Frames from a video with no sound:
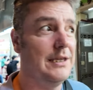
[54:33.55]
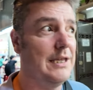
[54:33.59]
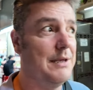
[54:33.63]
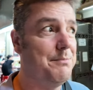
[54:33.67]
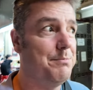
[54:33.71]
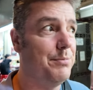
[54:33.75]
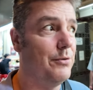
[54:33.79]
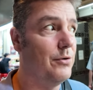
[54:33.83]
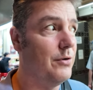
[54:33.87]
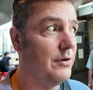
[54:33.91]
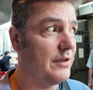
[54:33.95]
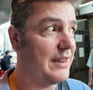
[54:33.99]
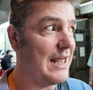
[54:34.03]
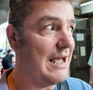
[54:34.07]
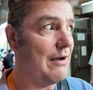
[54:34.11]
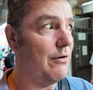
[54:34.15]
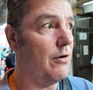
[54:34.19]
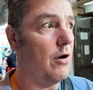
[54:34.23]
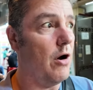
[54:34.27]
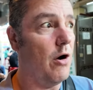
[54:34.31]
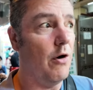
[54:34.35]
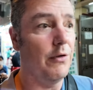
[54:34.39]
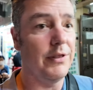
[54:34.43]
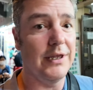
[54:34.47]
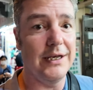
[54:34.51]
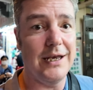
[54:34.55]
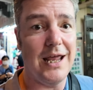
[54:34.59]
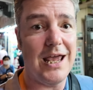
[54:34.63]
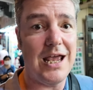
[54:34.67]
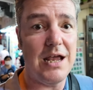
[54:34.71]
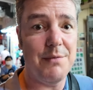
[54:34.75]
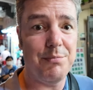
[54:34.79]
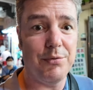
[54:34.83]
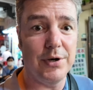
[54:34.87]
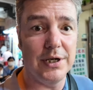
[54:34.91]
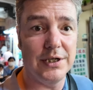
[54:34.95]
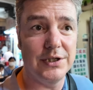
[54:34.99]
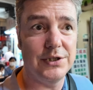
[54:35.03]
they bought out all the
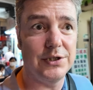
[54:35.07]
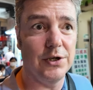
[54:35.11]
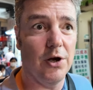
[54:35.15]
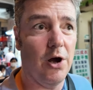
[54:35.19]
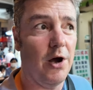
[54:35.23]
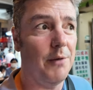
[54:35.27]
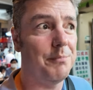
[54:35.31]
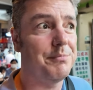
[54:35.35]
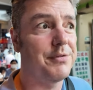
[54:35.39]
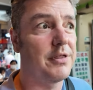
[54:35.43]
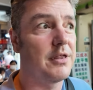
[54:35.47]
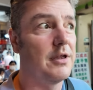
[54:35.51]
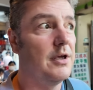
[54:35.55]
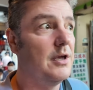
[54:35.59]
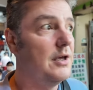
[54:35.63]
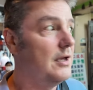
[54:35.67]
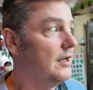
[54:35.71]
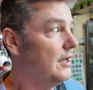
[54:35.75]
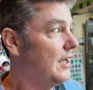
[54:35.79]
neighbouring shops